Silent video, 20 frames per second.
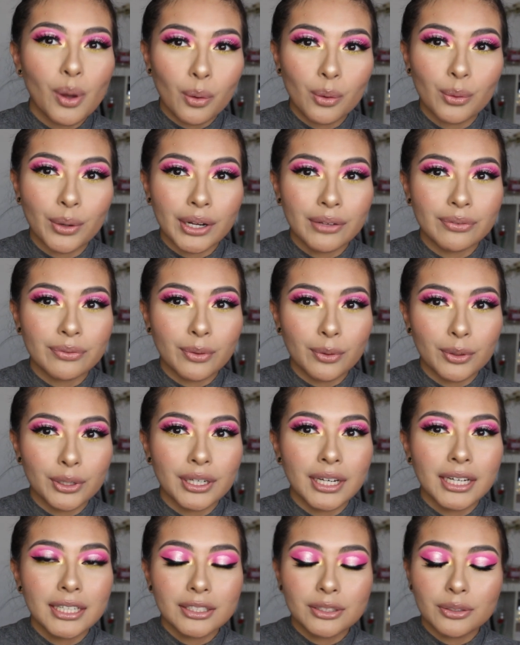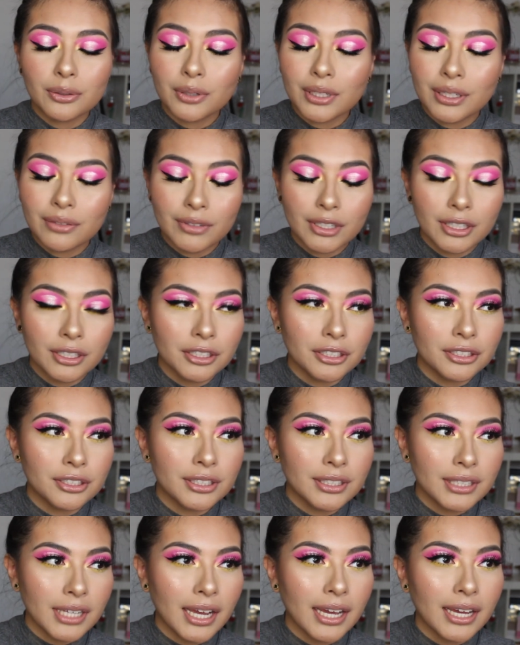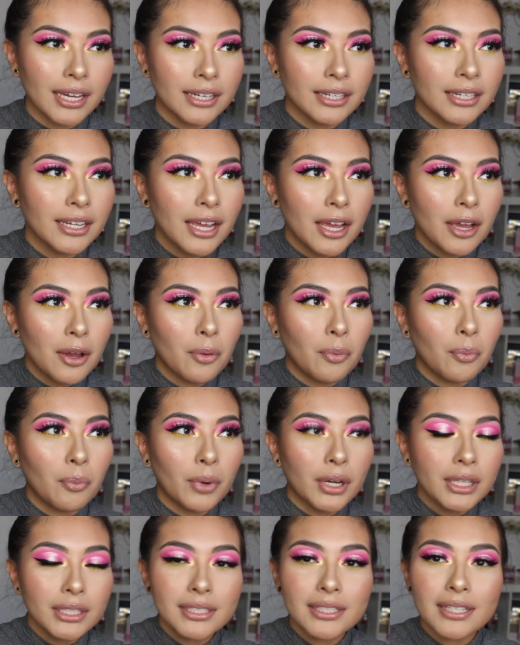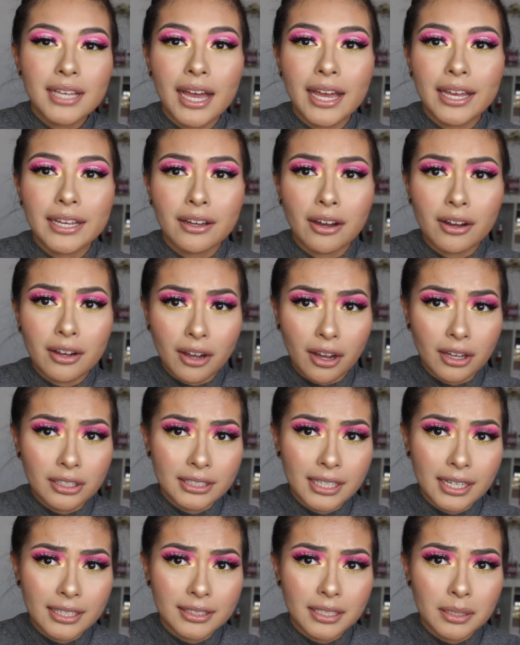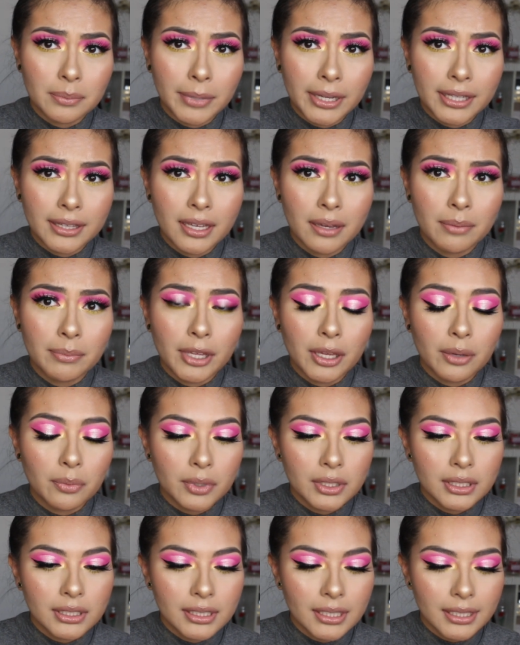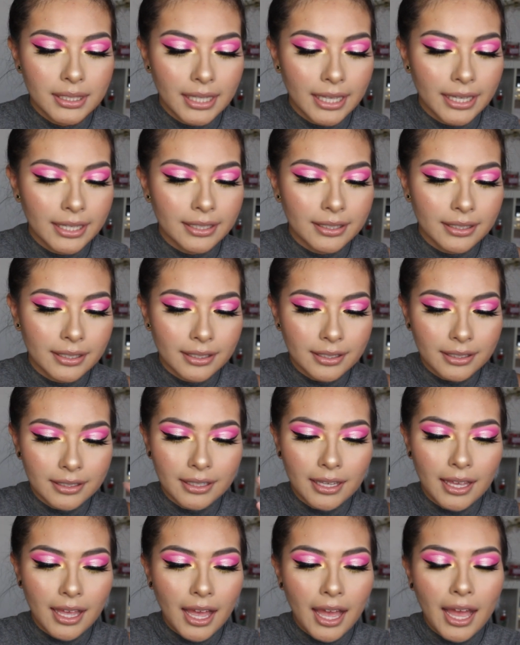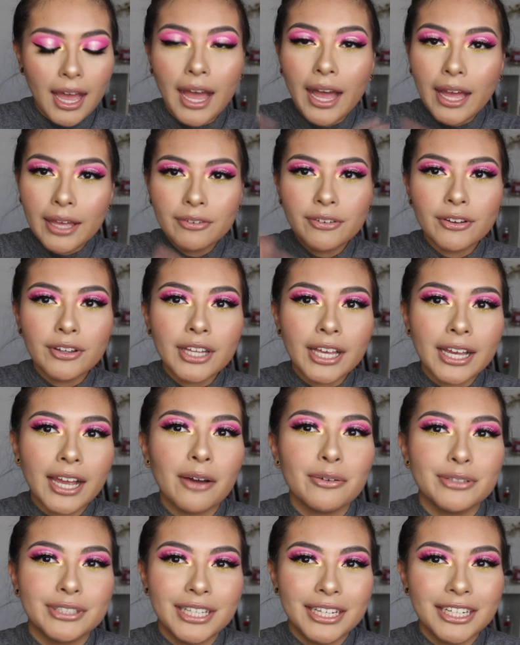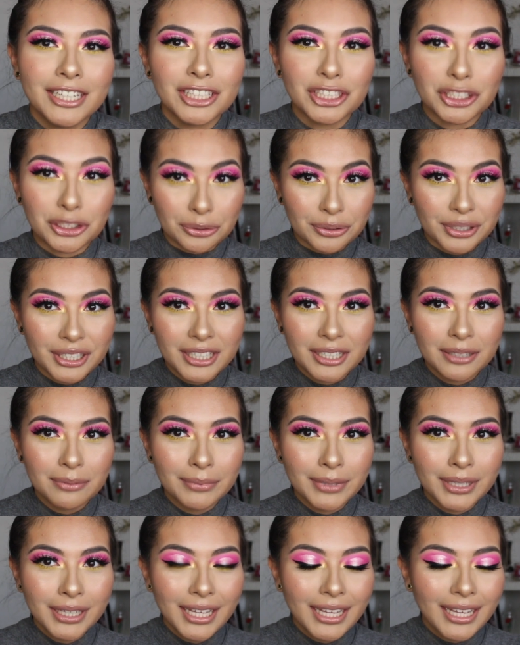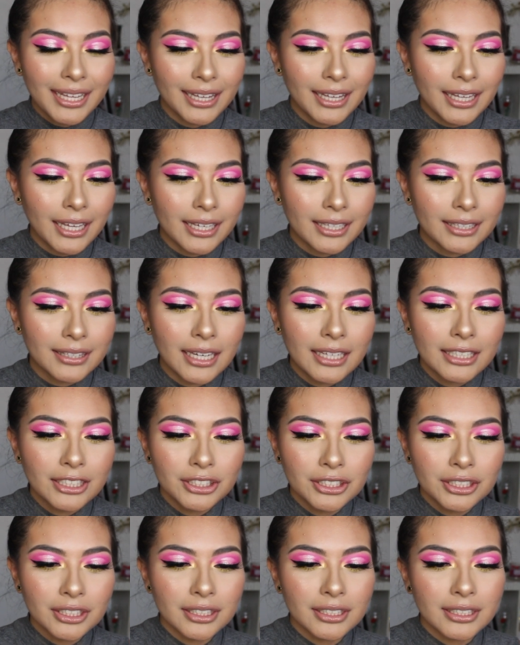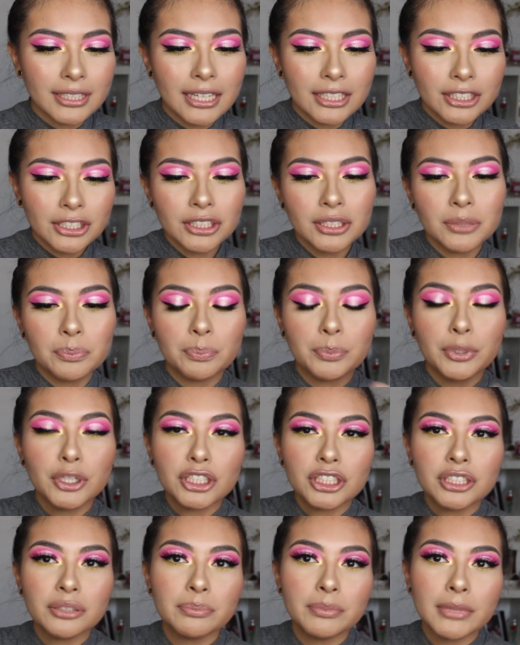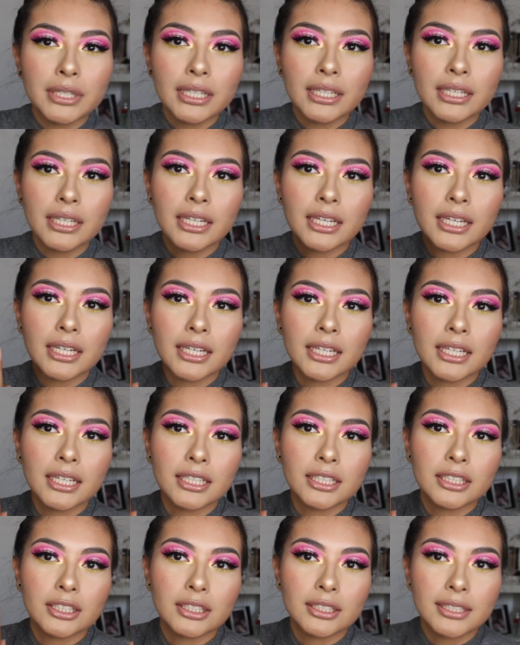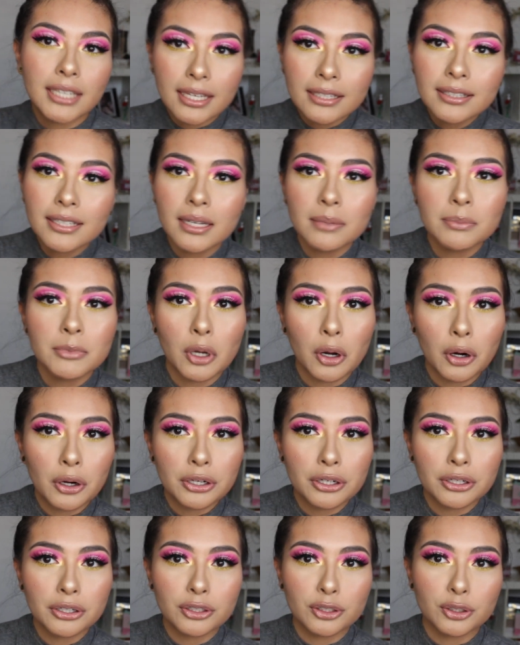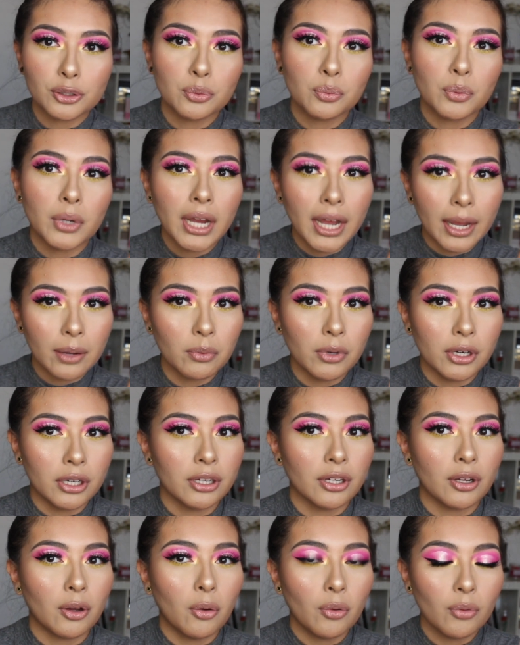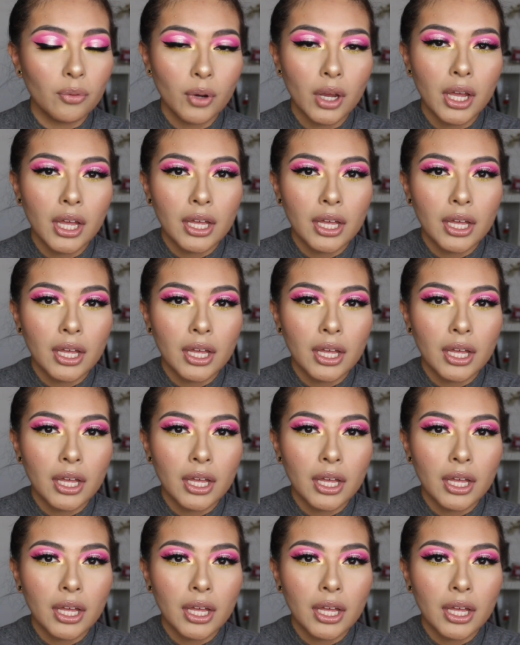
grateful. You guys don't even understand. Once I got contacted by them, it was like I felt like I was in a dream. Like that just pushed me 10 times harder to what I want to go